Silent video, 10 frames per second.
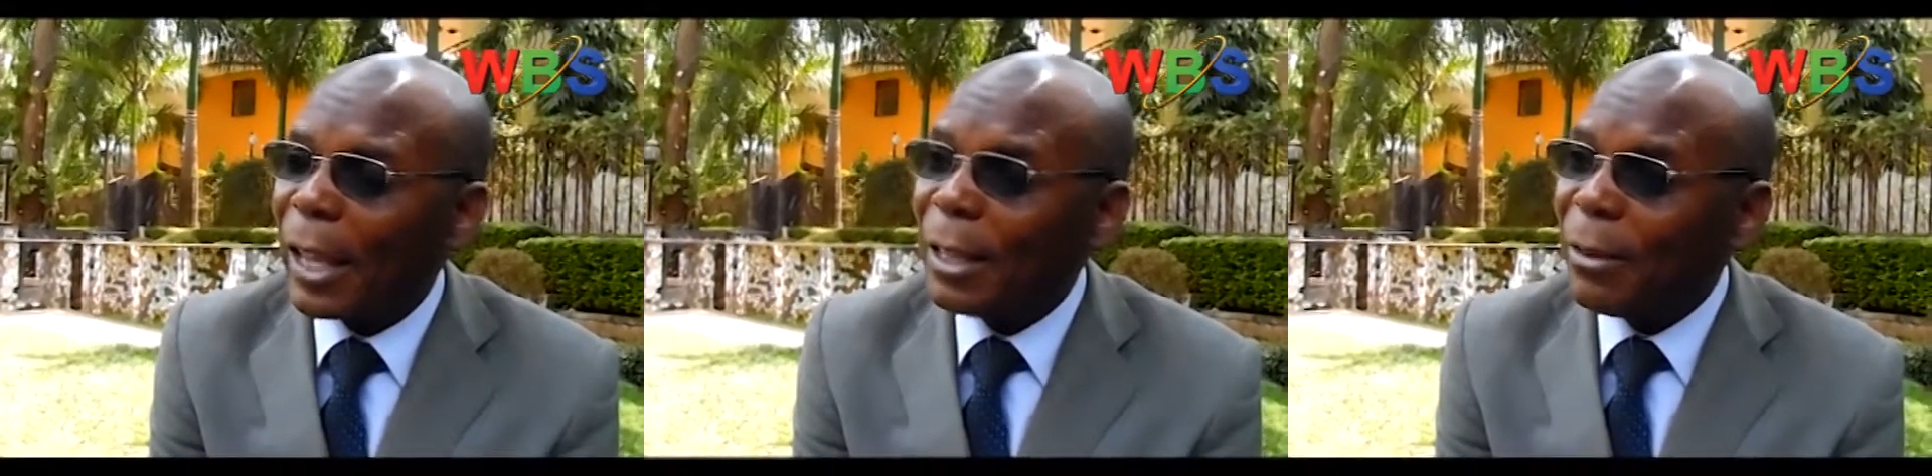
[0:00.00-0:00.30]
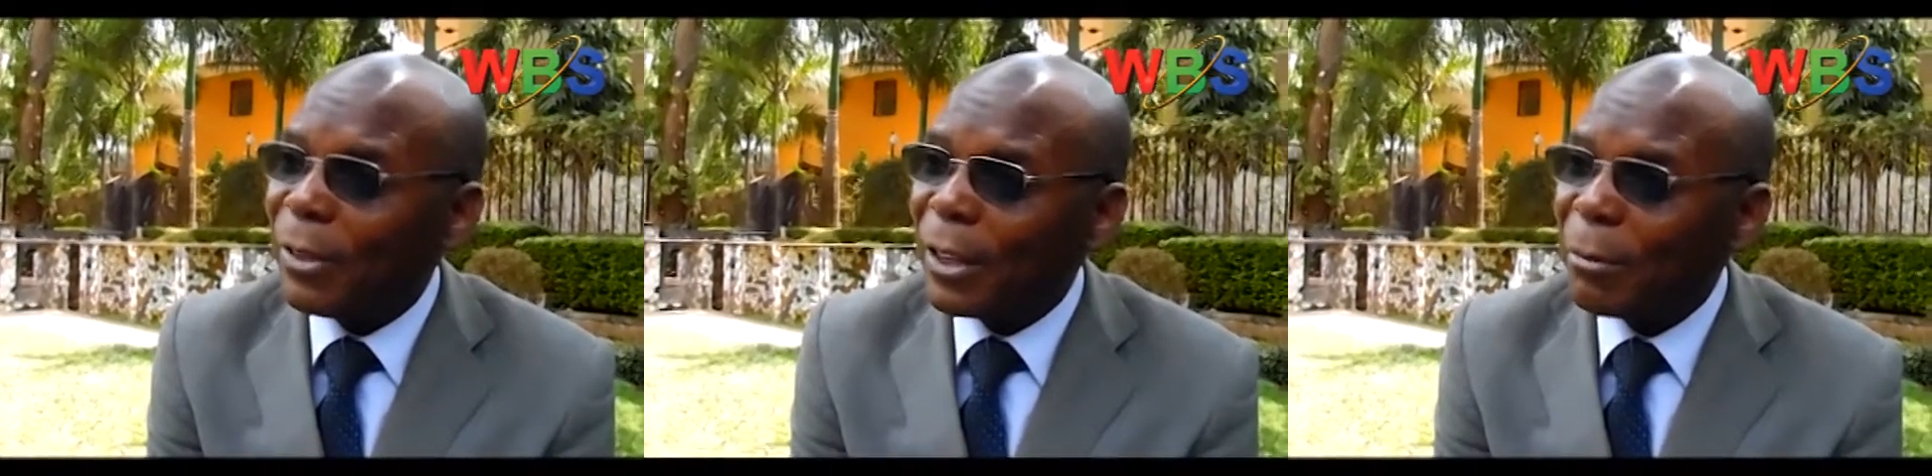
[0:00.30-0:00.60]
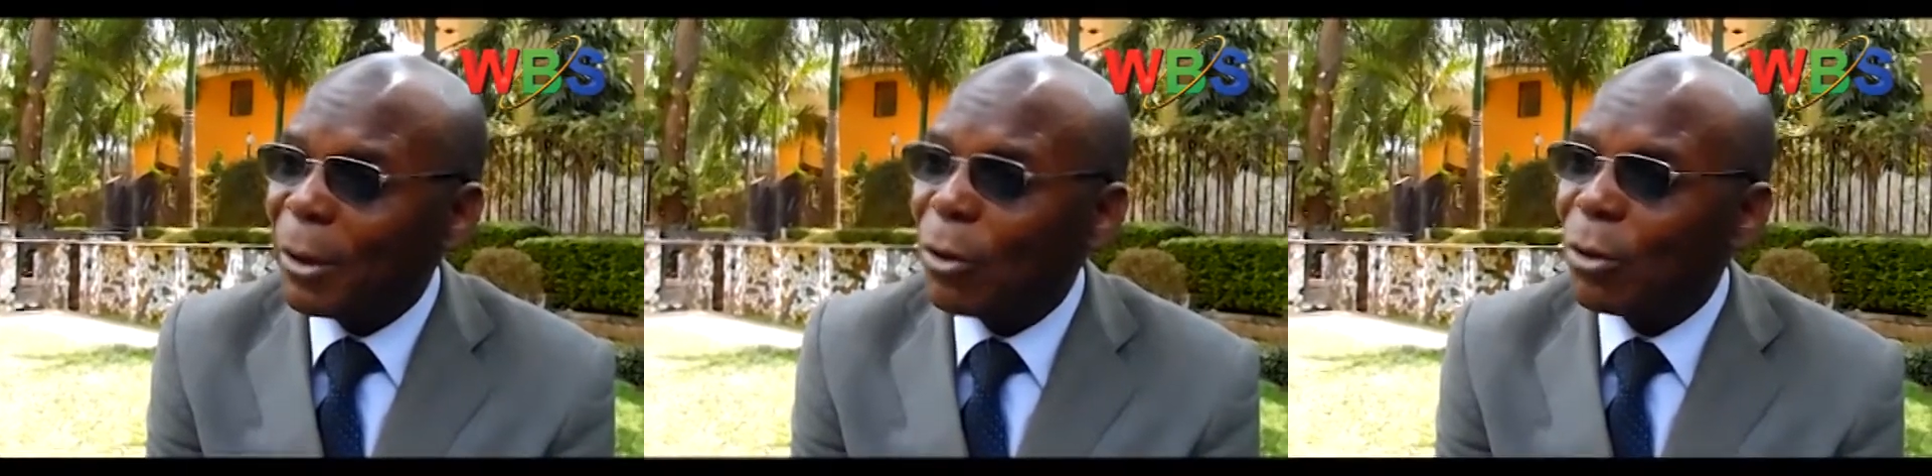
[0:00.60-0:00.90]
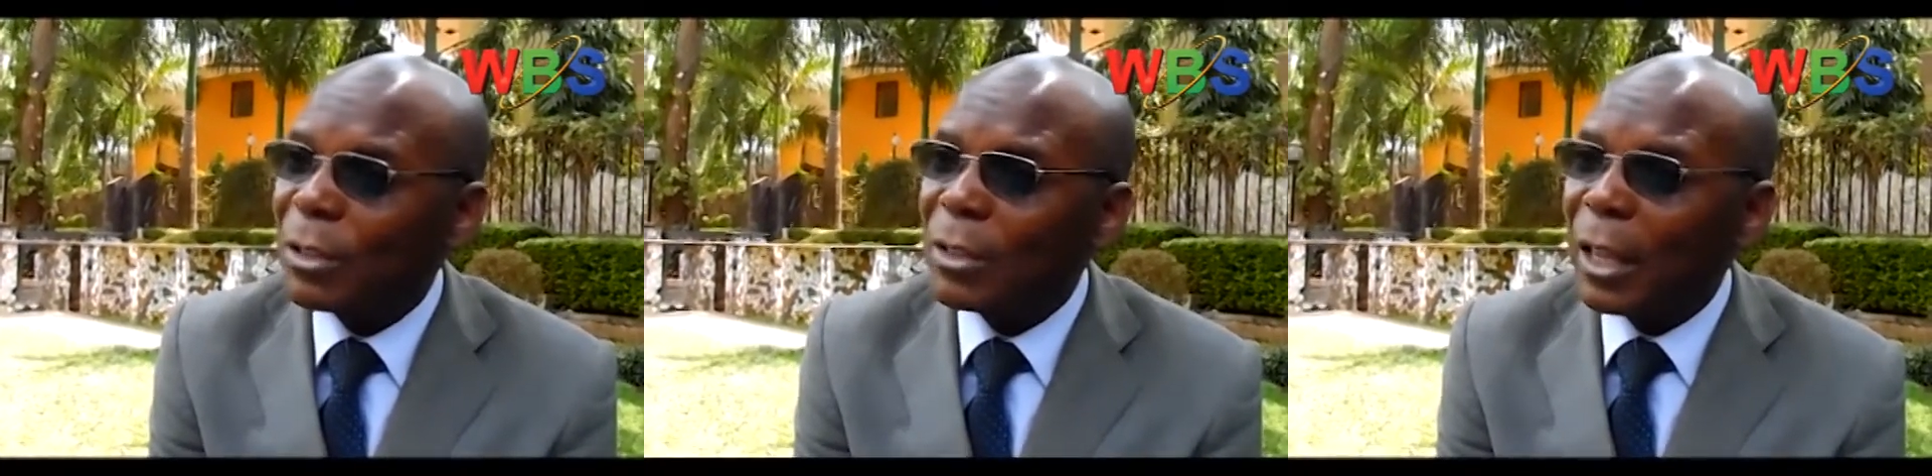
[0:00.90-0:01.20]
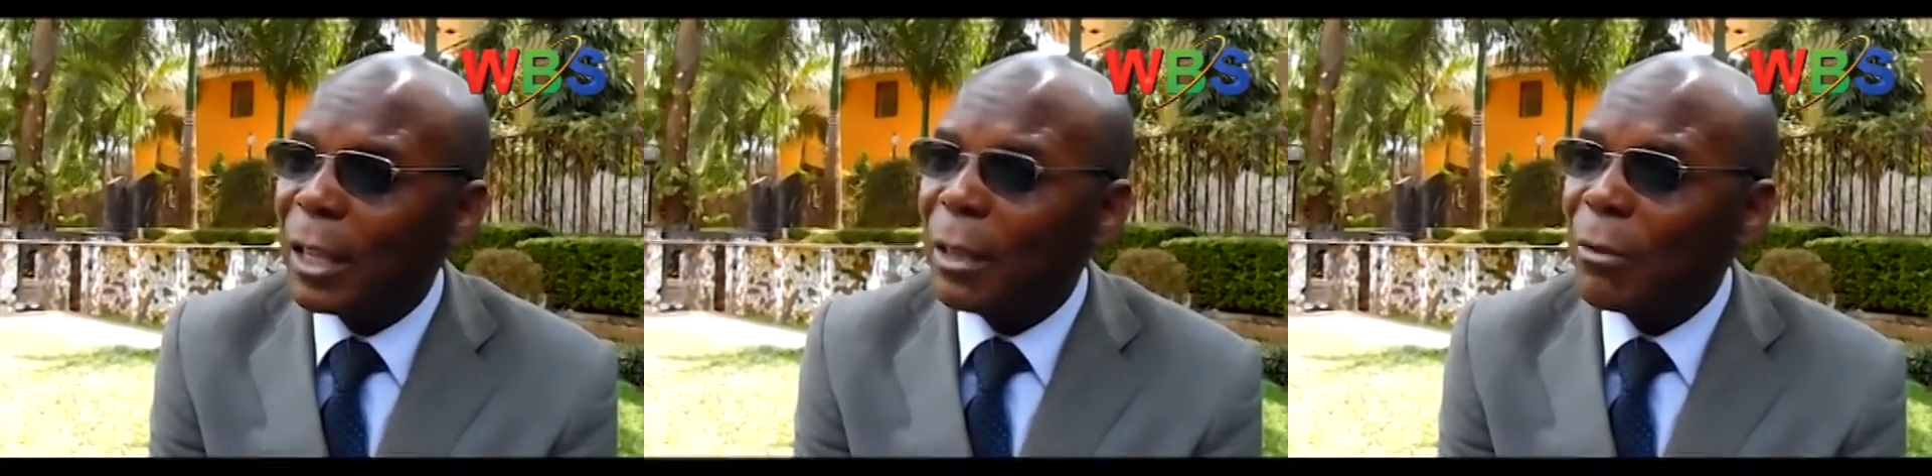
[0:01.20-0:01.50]
a living,
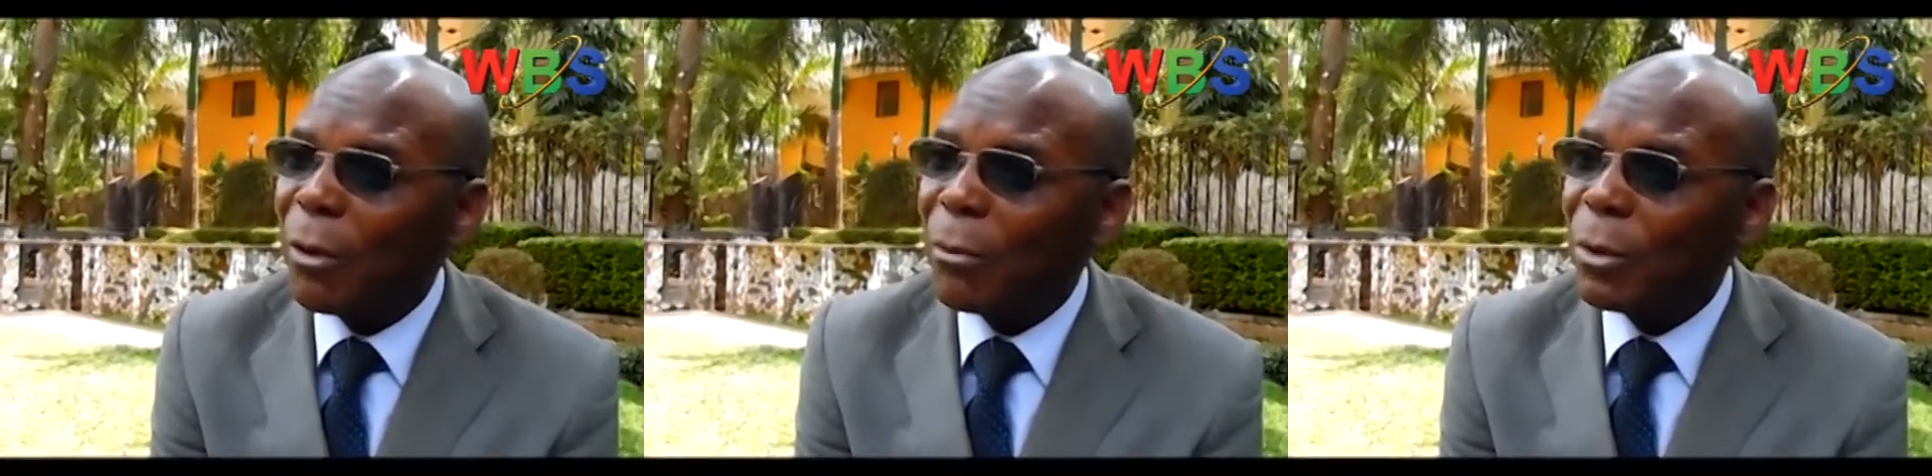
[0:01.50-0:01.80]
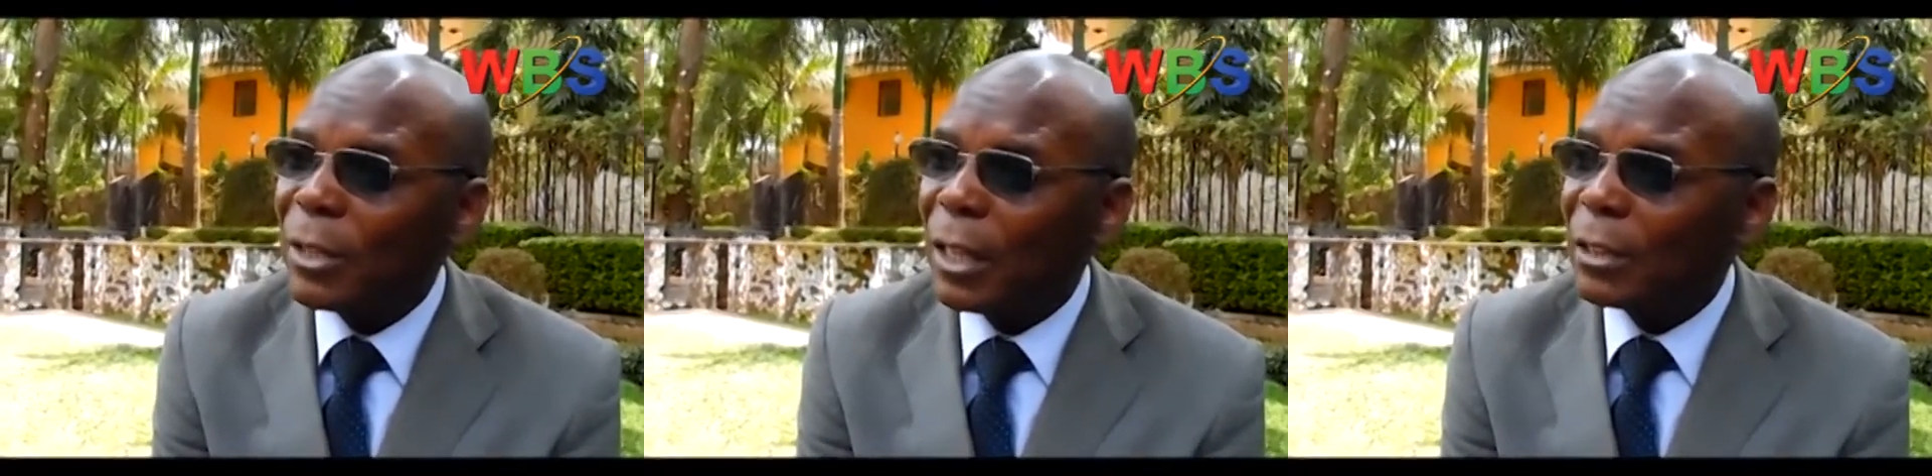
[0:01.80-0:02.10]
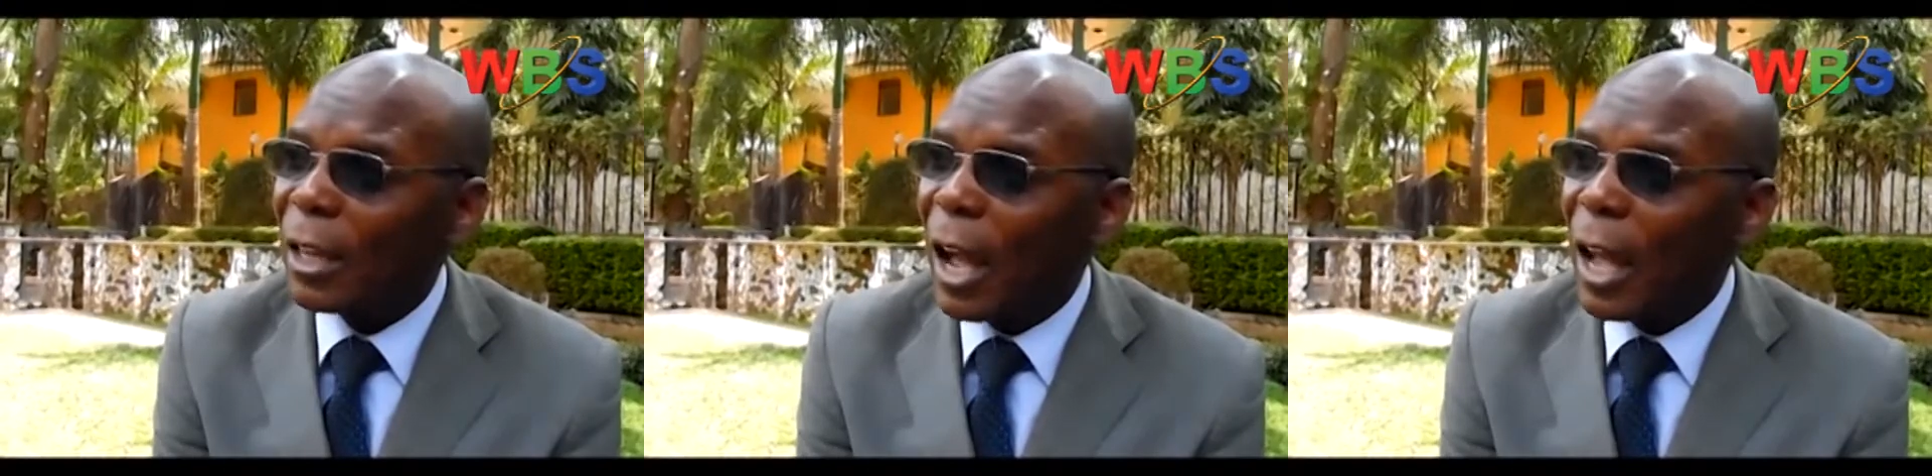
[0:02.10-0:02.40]
because in the informal sector,